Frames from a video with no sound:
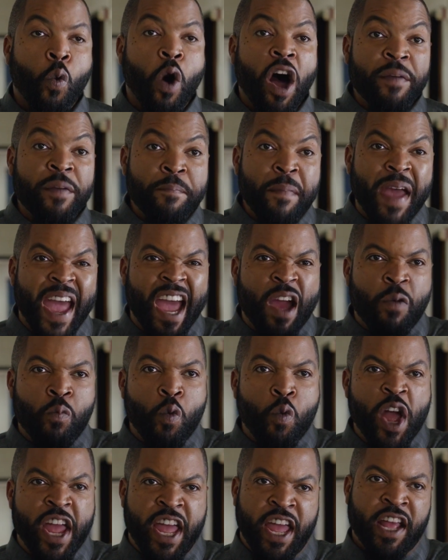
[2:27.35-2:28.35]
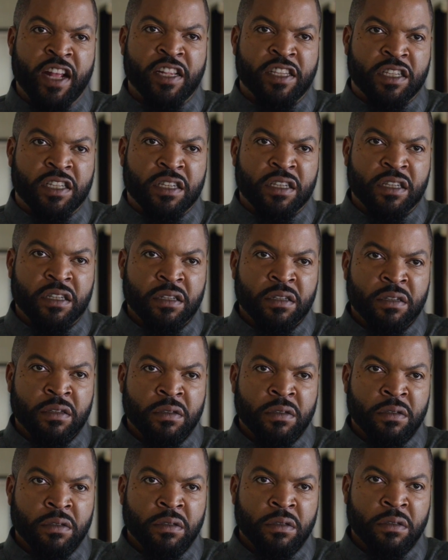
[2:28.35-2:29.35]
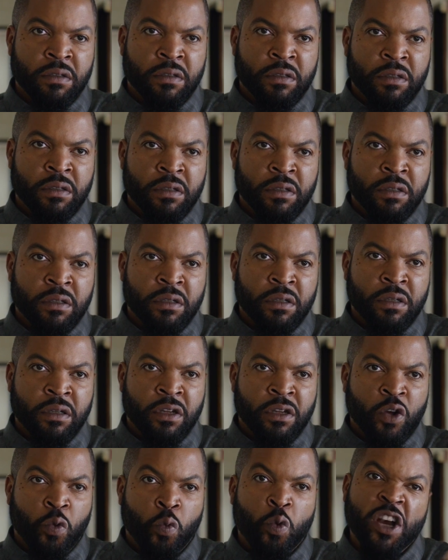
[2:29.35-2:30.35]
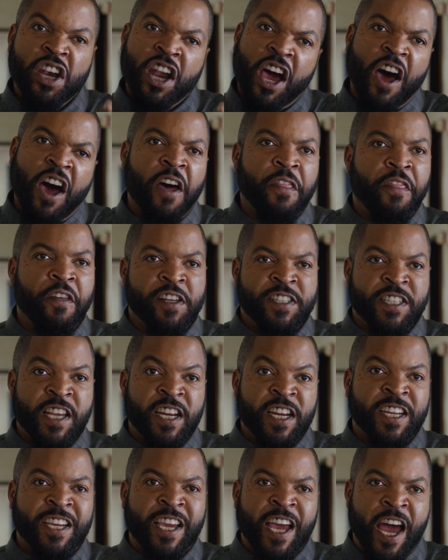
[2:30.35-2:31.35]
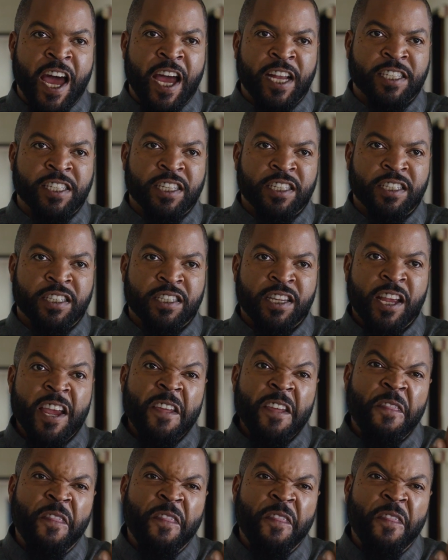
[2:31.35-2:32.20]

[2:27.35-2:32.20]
One man wins when the other is unconscious.